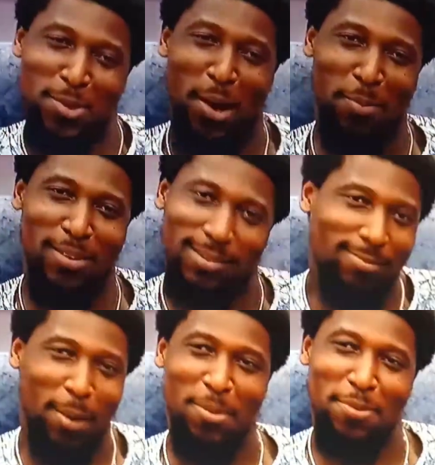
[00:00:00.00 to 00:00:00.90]
Auntie
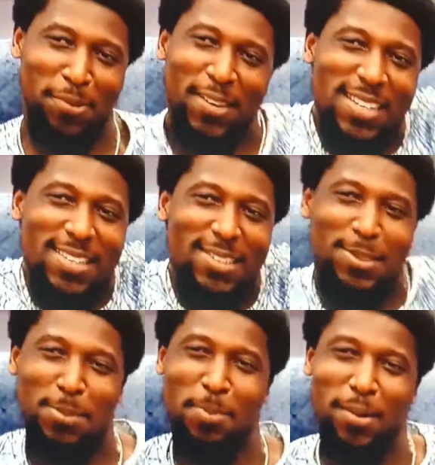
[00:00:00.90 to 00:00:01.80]
asked Chris that,
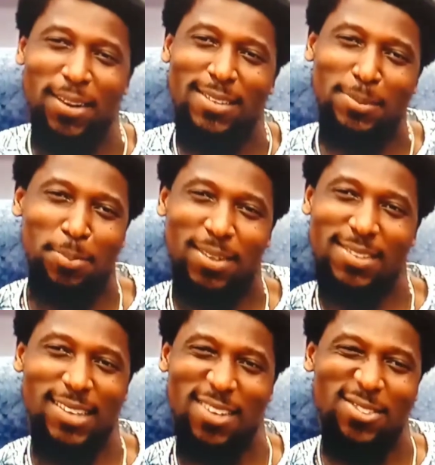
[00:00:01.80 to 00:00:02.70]
does he
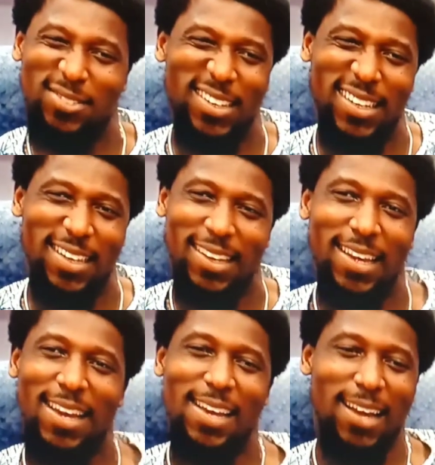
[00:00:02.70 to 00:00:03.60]
feel like
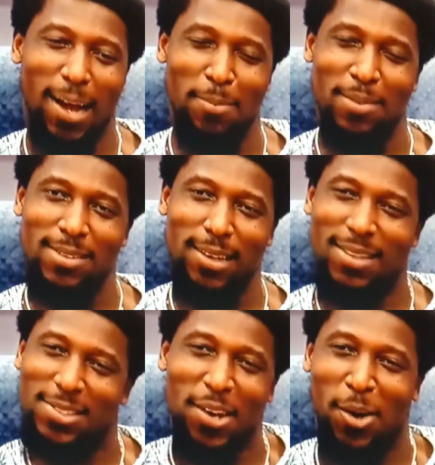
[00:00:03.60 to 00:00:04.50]
he's
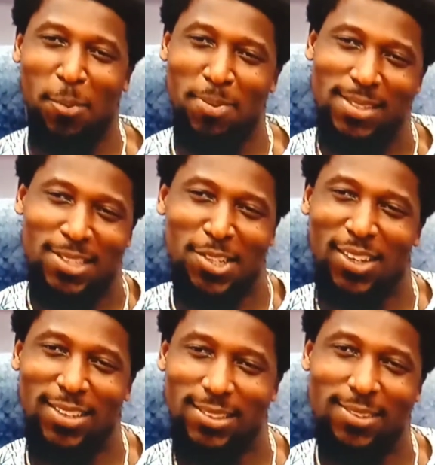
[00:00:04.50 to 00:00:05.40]
being pressured
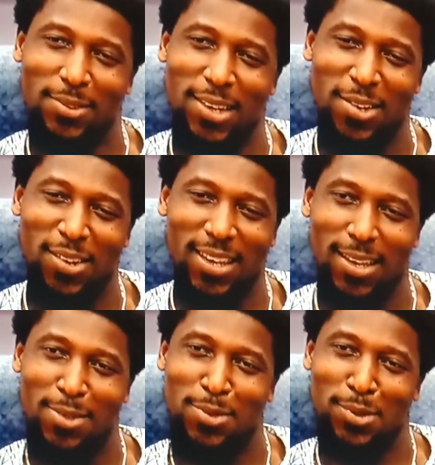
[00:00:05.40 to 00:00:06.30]
to pick Chris,
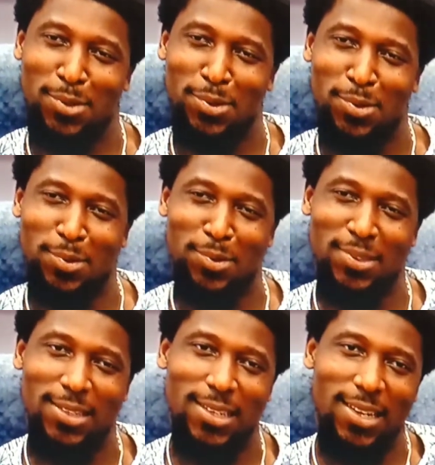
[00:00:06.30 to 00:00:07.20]
seeing that she was the only one that
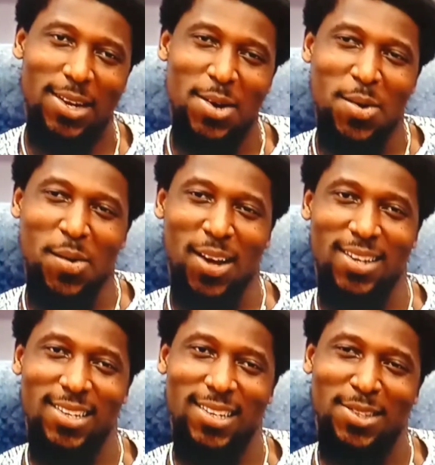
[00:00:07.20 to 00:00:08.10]
was not coupled and
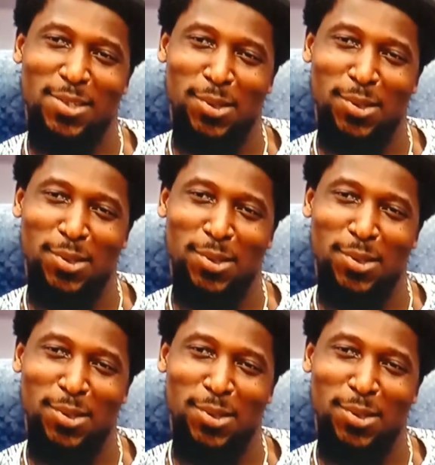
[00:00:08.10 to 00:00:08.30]
all that.